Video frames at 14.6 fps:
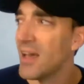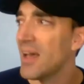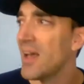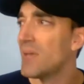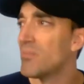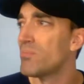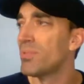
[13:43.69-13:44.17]

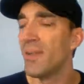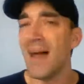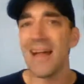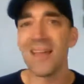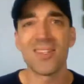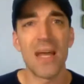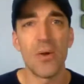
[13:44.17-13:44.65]
and
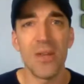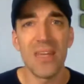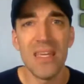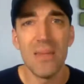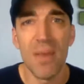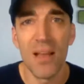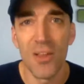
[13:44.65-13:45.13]
blast out
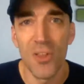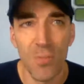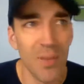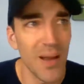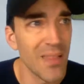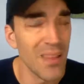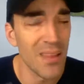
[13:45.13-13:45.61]
emails
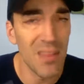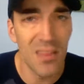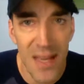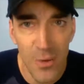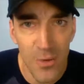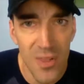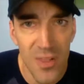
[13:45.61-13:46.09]
by the
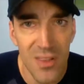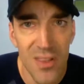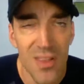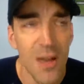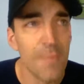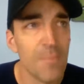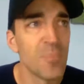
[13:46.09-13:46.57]
thousands